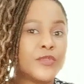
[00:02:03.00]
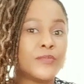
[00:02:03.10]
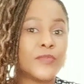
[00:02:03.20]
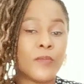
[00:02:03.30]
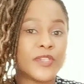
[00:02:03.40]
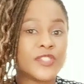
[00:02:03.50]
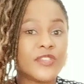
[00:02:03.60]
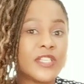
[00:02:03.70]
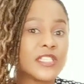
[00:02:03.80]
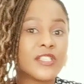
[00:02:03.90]
room
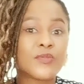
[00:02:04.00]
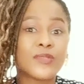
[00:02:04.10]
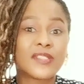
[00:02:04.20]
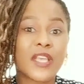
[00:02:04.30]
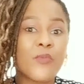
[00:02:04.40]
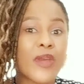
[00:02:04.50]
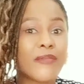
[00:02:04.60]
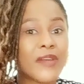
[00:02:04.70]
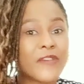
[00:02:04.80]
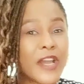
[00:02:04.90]
opportunity to stay
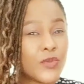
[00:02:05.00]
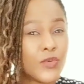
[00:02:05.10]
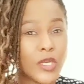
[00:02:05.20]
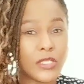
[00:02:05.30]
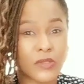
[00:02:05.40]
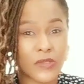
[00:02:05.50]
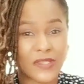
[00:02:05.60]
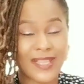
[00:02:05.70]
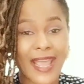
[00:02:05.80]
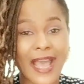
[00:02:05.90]
wherever you want to
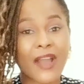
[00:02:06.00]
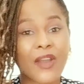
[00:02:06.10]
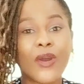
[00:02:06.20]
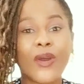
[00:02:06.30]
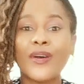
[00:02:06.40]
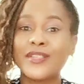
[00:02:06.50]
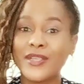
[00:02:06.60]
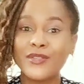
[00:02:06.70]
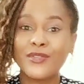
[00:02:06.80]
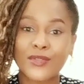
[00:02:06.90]
stay
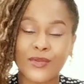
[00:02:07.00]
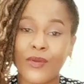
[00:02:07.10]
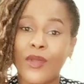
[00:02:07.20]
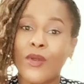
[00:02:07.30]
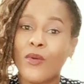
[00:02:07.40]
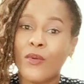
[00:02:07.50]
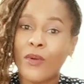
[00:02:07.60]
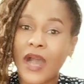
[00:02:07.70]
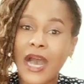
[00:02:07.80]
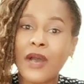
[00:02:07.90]
according to
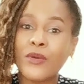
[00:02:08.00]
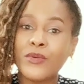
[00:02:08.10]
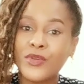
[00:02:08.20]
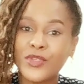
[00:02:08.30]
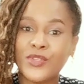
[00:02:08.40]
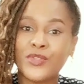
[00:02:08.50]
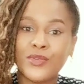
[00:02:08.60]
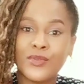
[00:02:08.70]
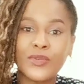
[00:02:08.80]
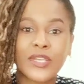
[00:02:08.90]
how
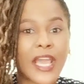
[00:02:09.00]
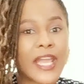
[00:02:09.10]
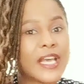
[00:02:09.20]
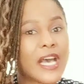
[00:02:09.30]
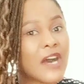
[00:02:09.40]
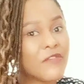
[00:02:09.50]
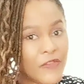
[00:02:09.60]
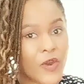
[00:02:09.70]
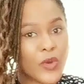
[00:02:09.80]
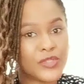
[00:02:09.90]
you can
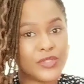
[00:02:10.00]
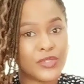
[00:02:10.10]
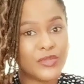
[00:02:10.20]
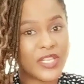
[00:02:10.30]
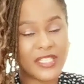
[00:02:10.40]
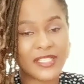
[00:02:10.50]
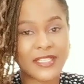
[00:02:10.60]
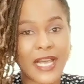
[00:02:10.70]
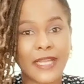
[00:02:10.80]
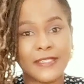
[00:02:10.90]
afford. You
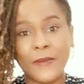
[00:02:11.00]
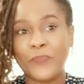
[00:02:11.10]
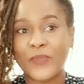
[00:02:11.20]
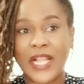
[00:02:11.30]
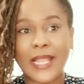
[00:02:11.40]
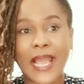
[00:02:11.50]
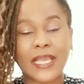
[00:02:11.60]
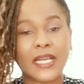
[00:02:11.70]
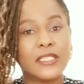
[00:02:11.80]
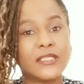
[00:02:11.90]
understand? Like
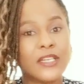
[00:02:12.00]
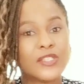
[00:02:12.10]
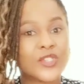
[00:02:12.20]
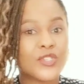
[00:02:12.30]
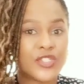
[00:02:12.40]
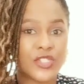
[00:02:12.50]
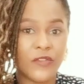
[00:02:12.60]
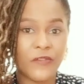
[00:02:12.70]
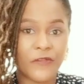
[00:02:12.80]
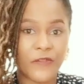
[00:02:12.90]
the
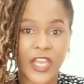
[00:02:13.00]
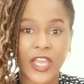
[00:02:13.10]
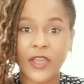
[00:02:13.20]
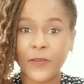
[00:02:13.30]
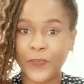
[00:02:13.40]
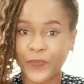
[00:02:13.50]
tuition fee